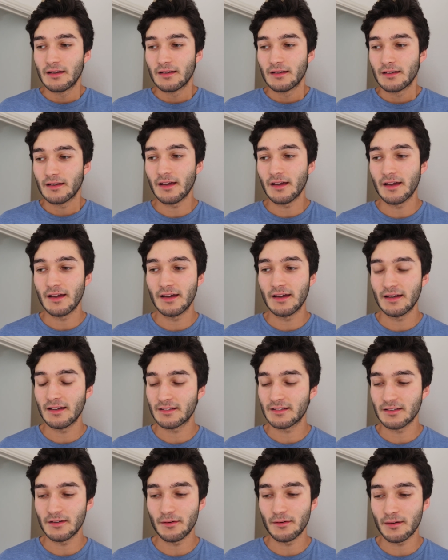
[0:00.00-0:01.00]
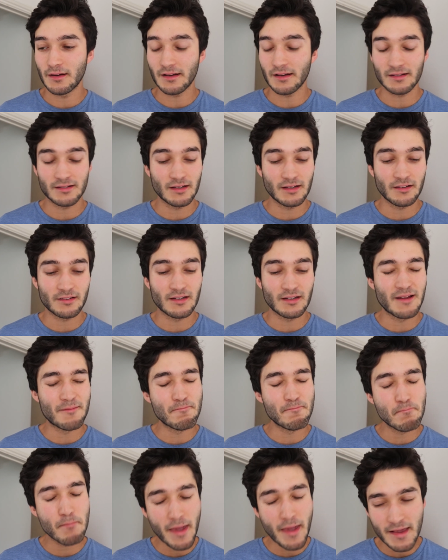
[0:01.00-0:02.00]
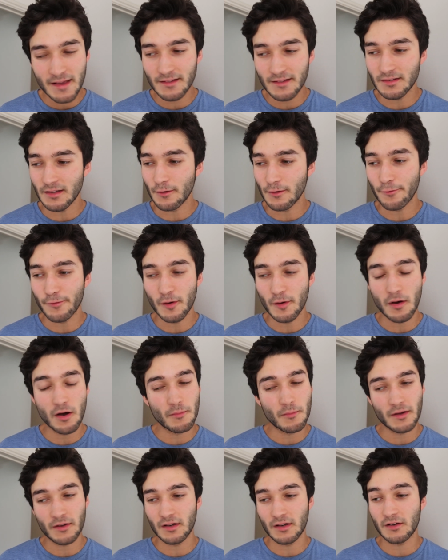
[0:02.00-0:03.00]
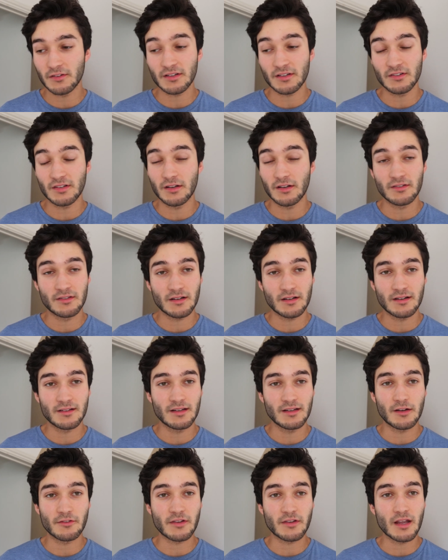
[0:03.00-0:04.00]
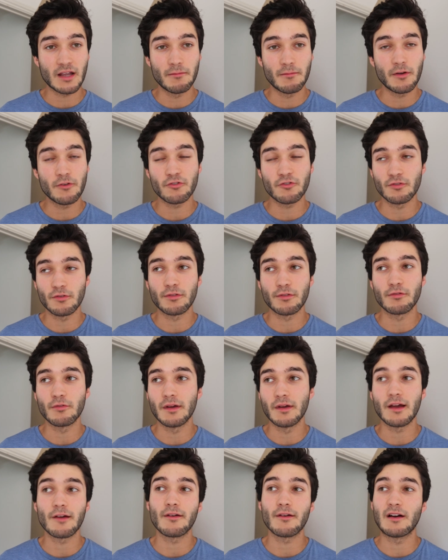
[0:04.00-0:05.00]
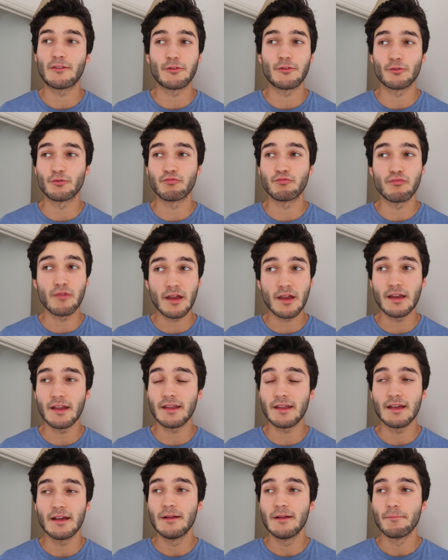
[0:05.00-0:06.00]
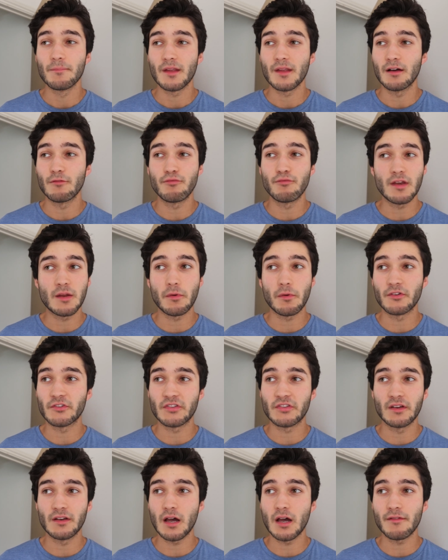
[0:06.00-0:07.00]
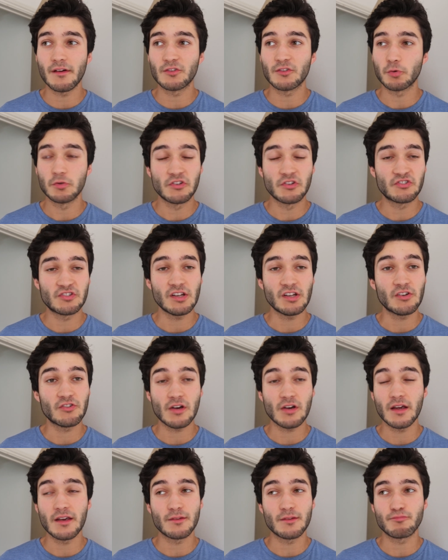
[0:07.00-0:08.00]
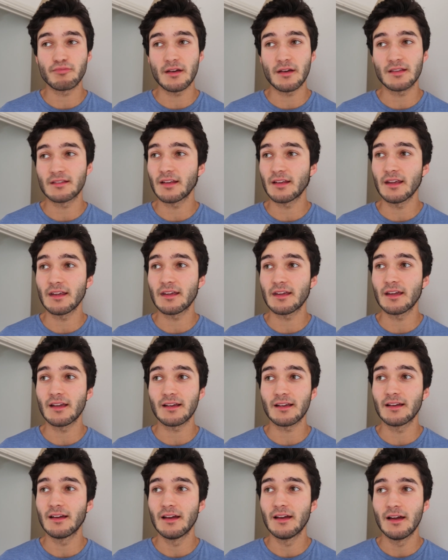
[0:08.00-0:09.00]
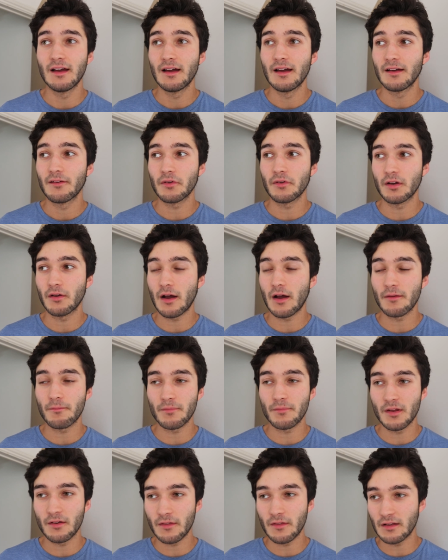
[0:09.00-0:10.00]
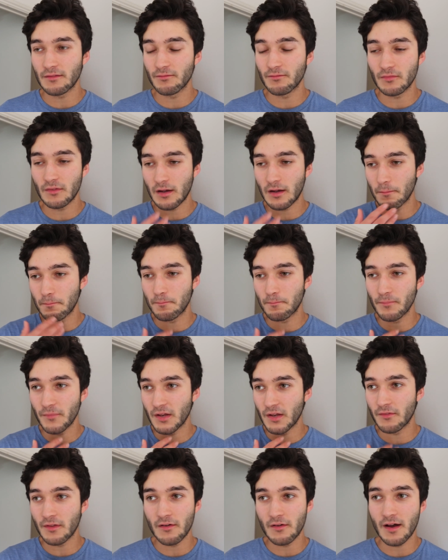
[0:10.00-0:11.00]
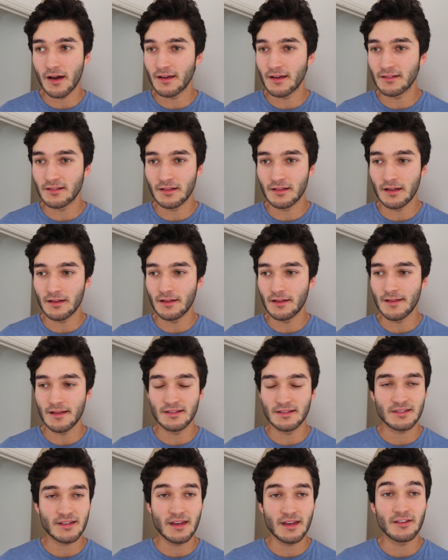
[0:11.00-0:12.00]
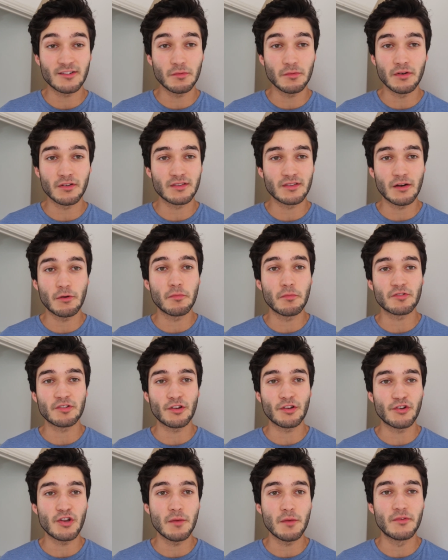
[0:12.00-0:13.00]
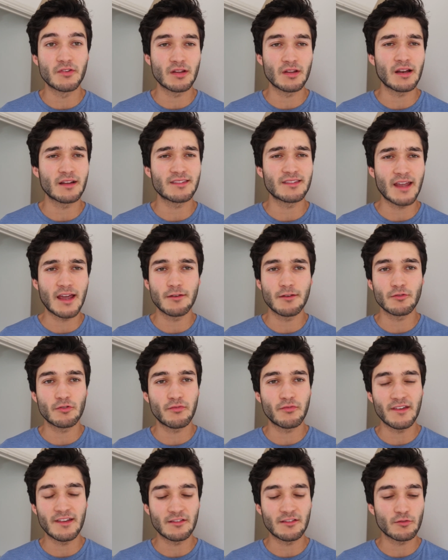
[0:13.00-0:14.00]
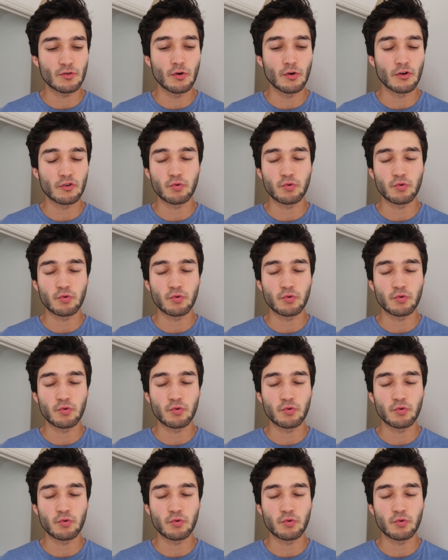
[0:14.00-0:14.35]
yeah, so like I said, it's an amazing film. Oh my god, I was, like I said, I was getting emotional through it. I, I thought it was really, really wonderful. The Nava twins CGI is breathtaking. You know how you know that how you know their eyes and their, and their skin is almost they're almost like humans. They're like ten feet tall or